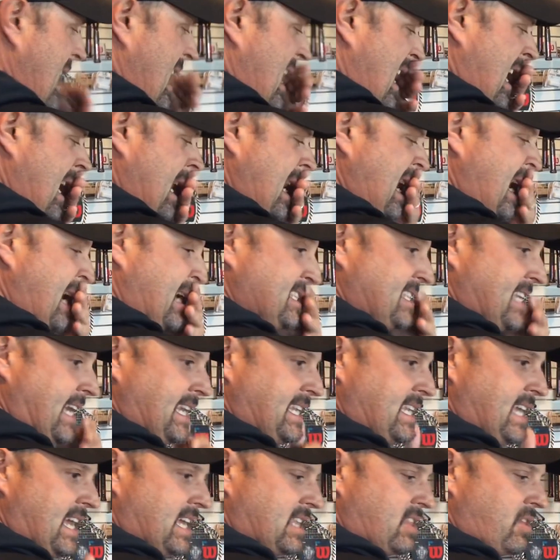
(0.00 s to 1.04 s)
and as I
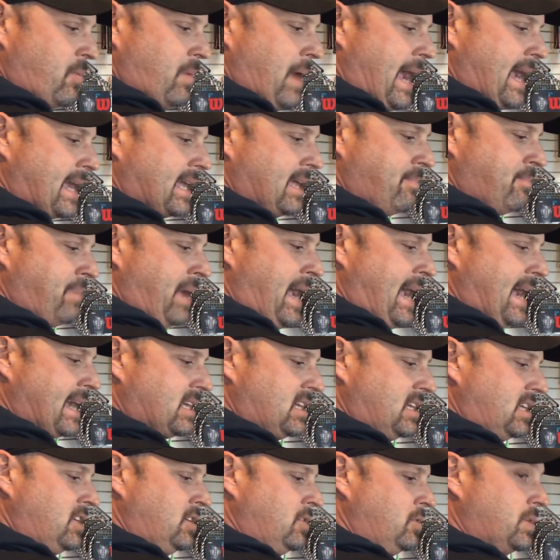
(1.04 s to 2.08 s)
take the racket back,
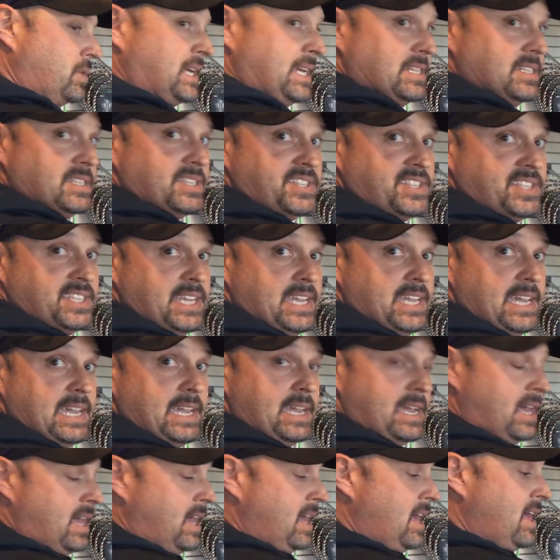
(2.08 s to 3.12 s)
you can
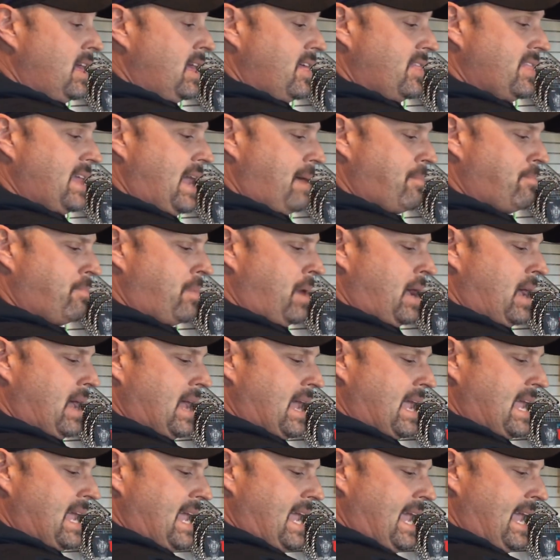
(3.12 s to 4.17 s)
see that
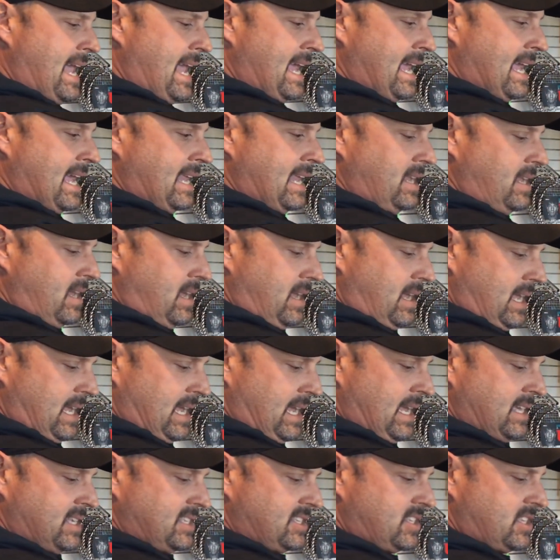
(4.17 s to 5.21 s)
my hand
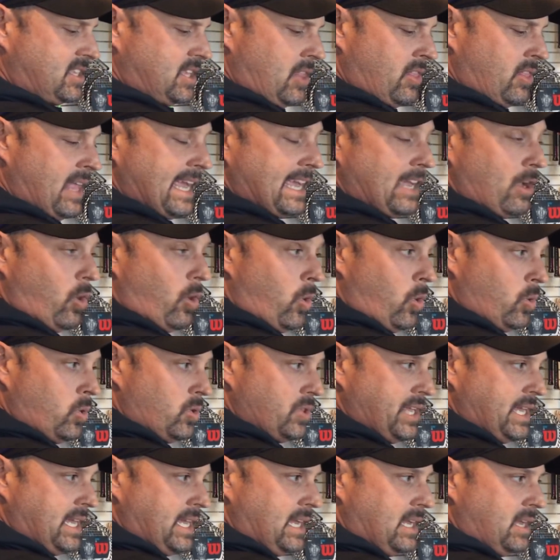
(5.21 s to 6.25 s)
is like
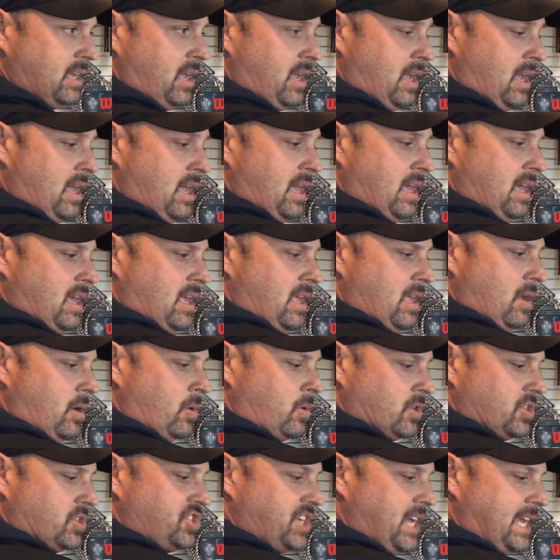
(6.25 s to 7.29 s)
holding
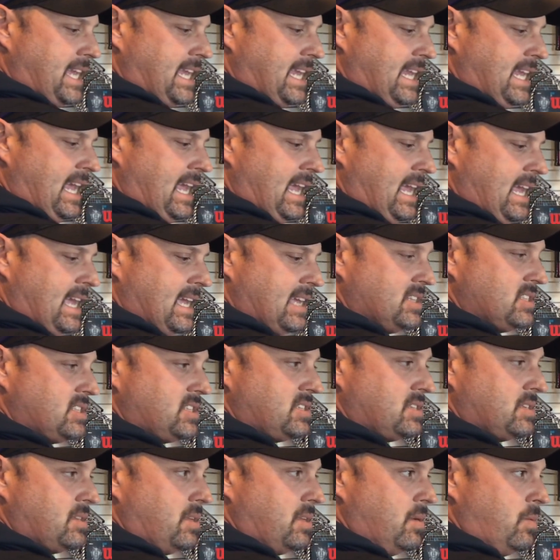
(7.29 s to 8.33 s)
or shaking
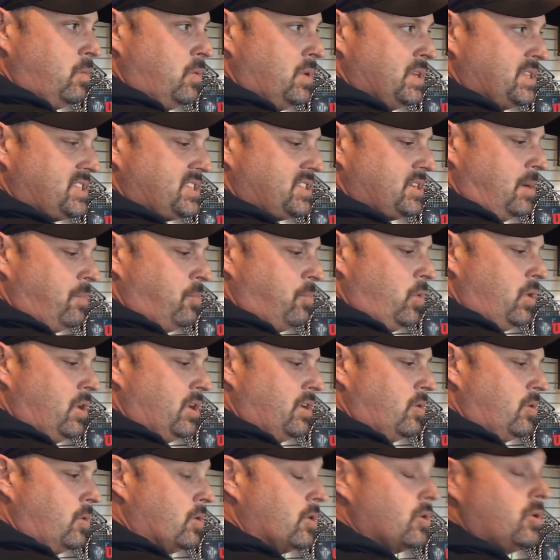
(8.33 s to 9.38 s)
hands with someone
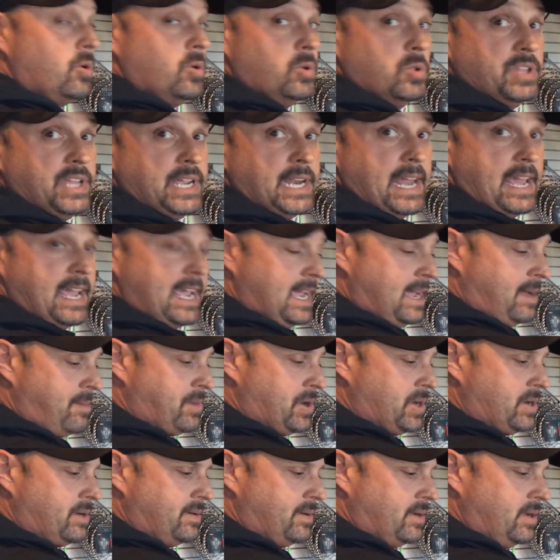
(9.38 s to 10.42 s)
or holding a
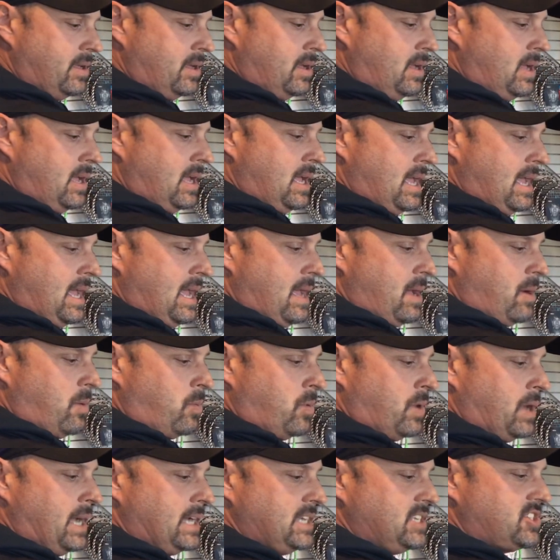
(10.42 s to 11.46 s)
hammer.
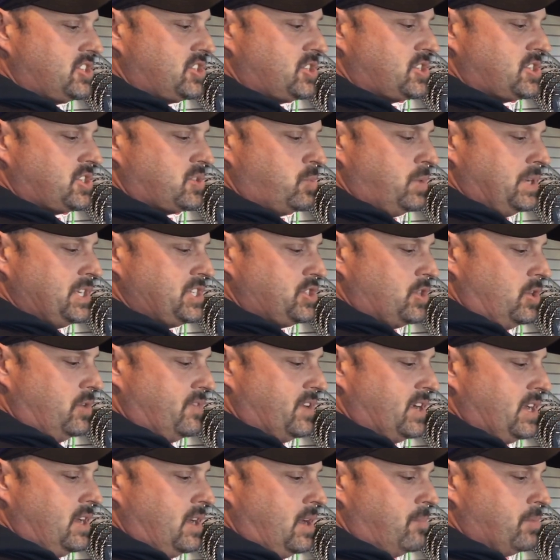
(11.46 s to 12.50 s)
When I switch over
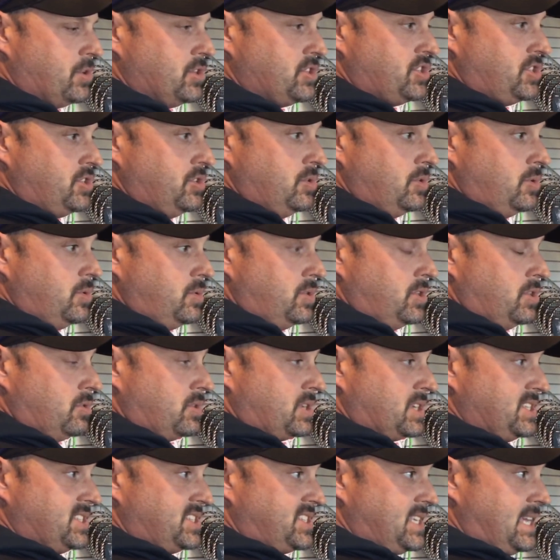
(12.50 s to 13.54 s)
to number 2, you
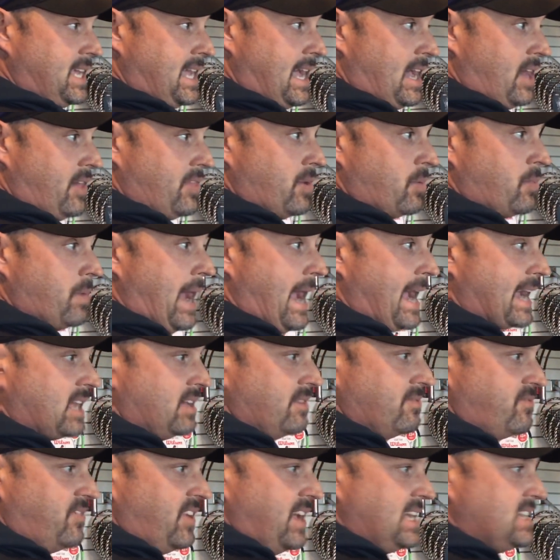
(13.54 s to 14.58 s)
can see how the
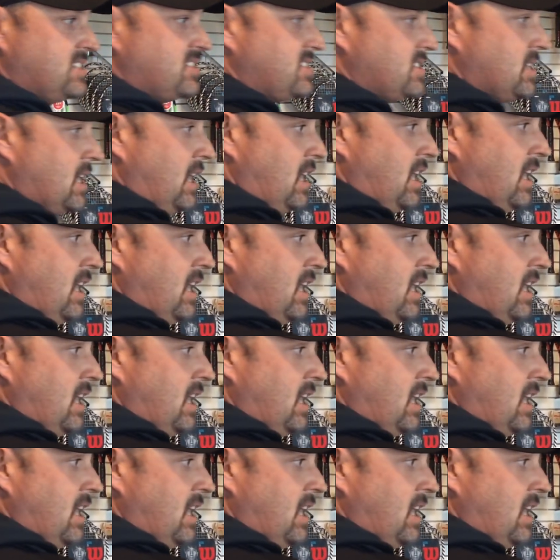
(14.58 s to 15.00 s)
racket face